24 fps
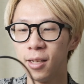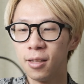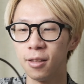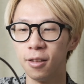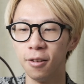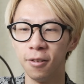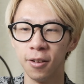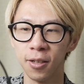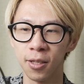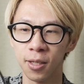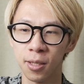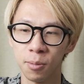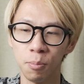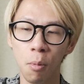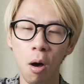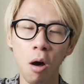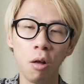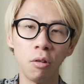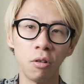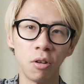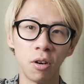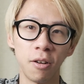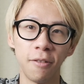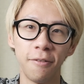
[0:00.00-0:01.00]
the
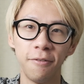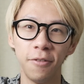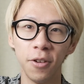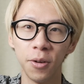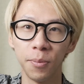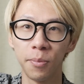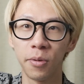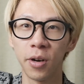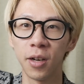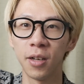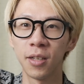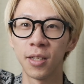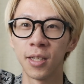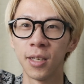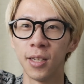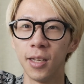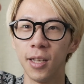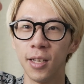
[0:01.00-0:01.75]
smaller footprint.